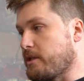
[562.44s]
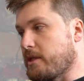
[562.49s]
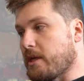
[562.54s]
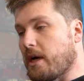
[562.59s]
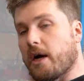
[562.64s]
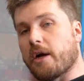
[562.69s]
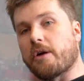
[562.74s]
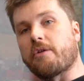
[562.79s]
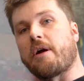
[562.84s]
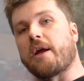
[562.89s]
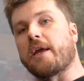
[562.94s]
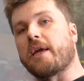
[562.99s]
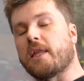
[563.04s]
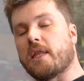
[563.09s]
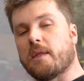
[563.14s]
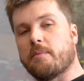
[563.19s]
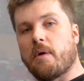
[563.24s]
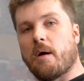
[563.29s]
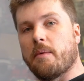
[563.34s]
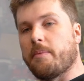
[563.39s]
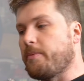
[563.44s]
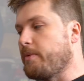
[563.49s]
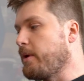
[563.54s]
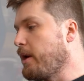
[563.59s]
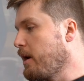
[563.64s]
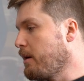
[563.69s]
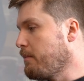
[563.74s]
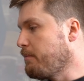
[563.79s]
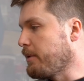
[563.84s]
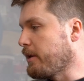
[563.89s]
start cranking them up,
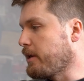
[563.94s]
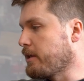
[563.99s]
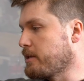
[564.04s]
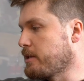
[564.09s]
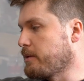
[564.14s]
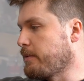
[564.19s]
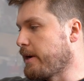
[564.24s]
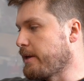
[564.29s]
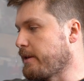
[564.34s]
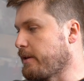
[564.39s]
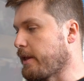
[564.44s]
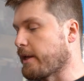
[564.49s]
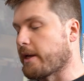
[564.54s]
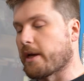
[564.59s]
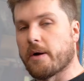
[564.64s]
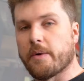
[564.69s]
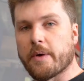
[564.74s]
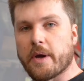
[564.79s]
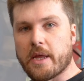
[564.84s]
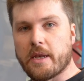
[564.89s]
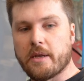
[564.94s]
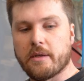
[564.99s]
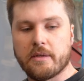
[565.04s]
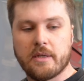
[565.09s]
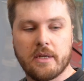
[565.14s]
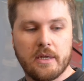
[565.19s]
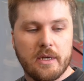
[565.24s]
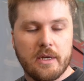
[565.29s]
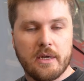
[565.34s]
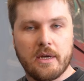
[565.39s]
because of the way that they go in,
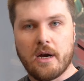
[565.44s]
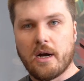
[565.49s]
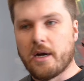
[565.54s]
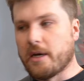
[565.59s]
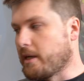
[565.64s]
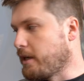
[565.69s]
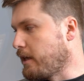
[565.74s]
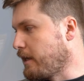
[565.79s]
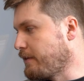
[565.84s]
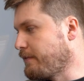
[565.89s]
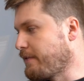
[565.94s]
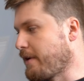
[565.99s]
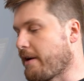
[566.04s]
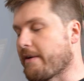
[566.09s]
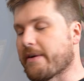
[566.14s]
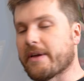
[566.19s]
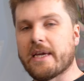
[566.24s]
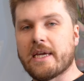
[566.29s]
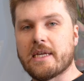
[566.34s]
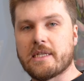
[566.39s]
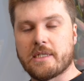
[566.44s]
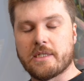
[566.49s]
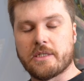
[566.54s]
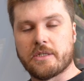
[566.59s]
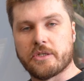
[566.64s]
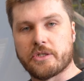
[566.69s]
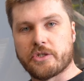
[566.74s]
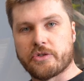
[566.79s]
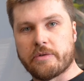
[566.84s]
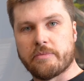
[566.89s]
it's very easy
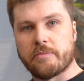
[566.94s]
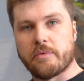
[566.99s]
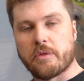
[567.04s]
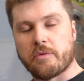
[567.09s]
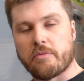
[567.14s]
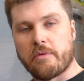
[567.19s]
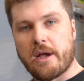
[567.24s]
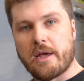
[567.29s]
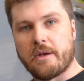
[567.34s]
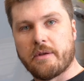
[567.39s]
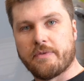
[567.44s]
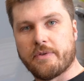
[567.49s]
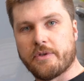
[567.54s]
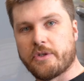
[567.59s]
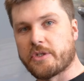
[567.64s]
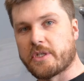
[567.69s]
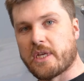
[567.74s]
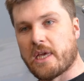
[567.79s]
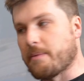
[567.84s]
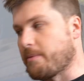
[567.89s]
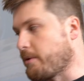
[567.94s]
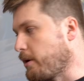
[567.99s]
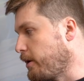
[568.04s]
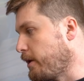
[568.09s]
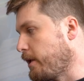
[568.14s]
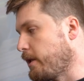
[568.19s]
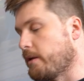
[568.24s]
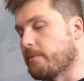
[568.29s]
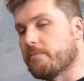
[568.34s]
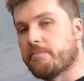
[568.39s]
to strip the thread if you just keep
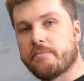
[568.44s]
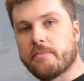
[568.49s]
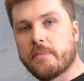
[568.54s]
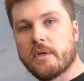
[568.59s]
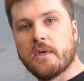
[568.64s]
going in them.